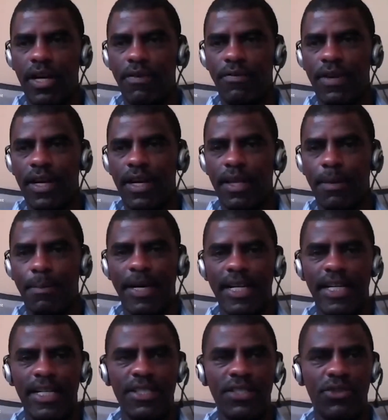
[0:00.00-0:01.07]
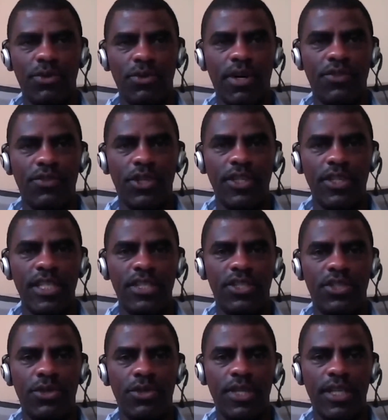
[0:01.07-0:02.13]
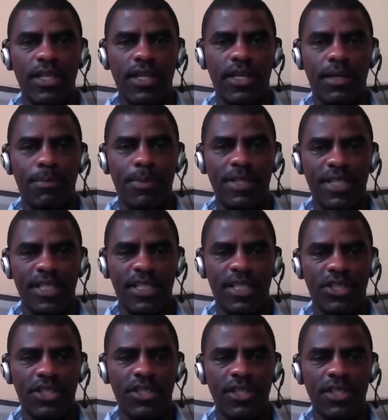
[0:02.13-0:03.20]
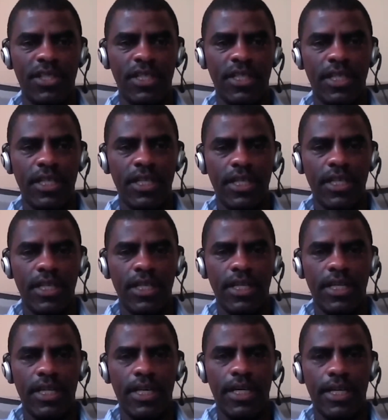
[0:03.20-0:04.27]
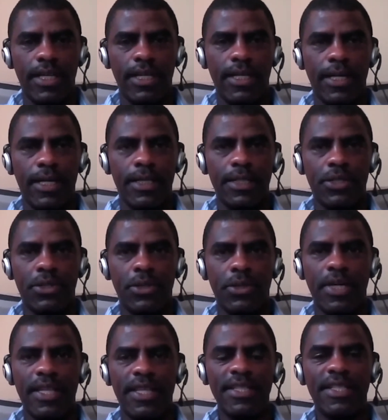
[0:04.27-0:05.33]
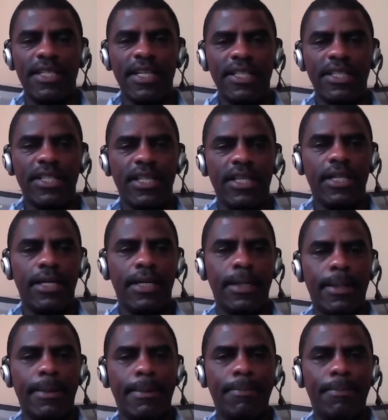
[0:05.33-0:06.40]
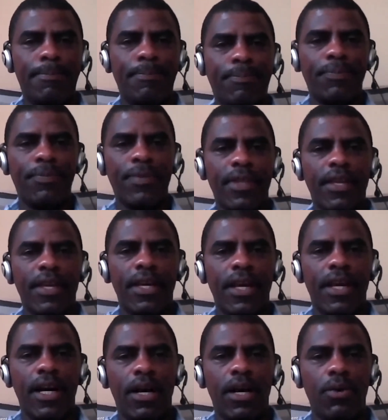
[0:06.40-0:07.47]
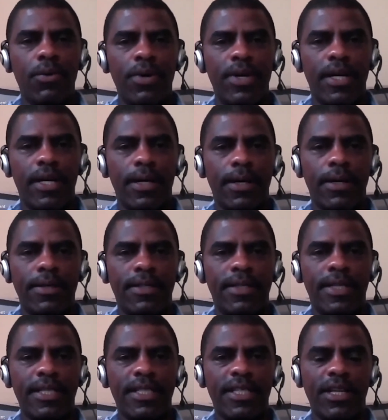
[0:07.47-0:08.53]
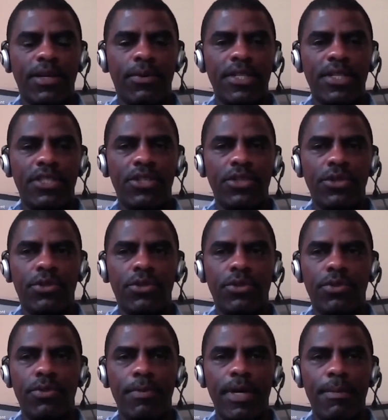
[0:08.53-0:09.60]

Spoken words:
have other panelists who have joined during the presentation. And so at this juncture, I would just request you to